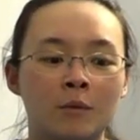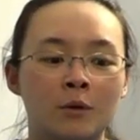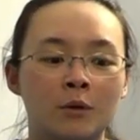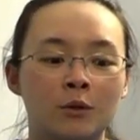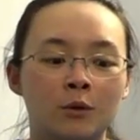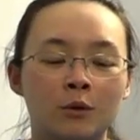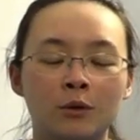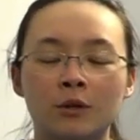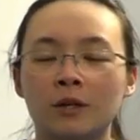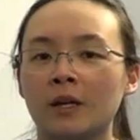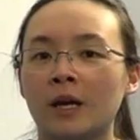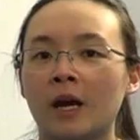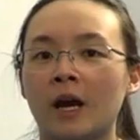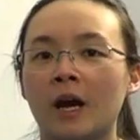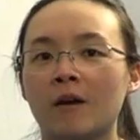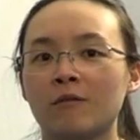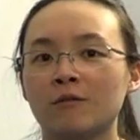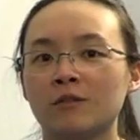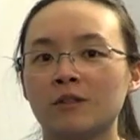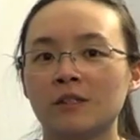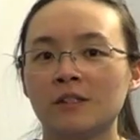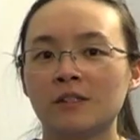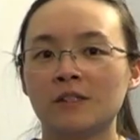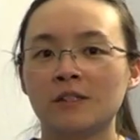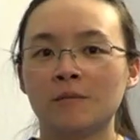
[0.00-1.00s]
You're going to
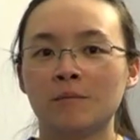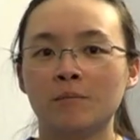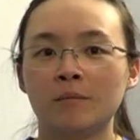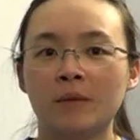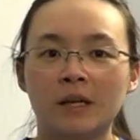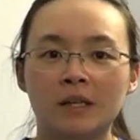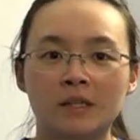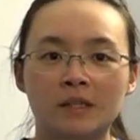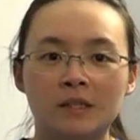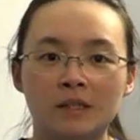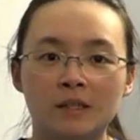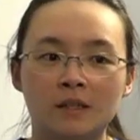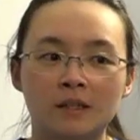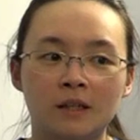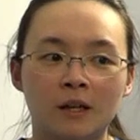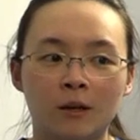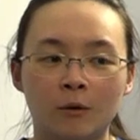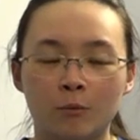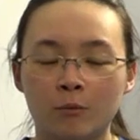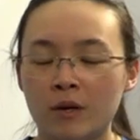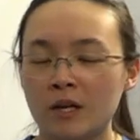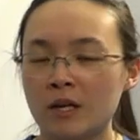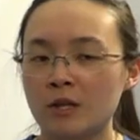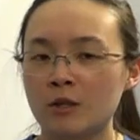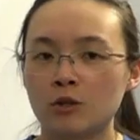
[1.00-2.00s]
have to submit
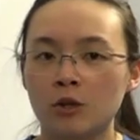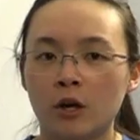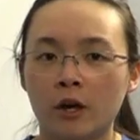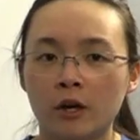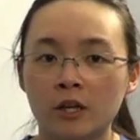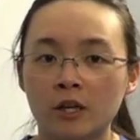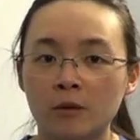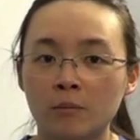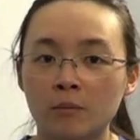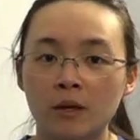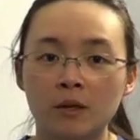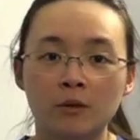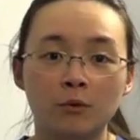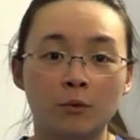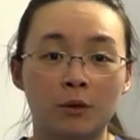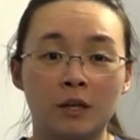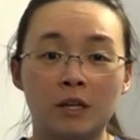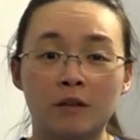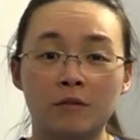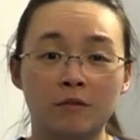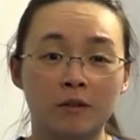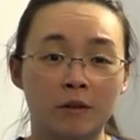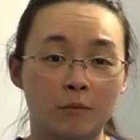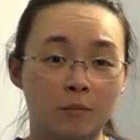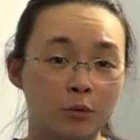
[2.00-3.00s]
a written document or
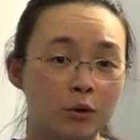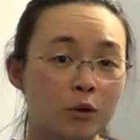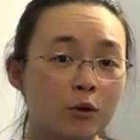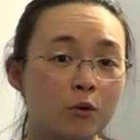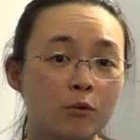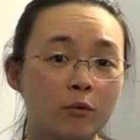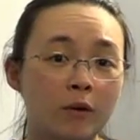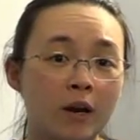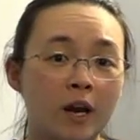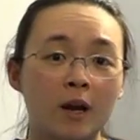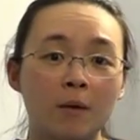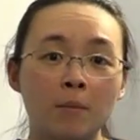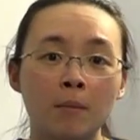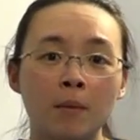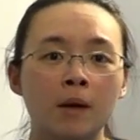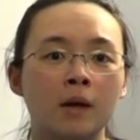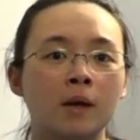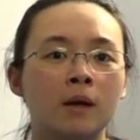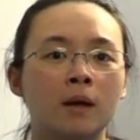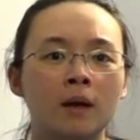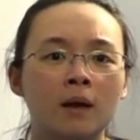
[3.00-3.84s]
even a program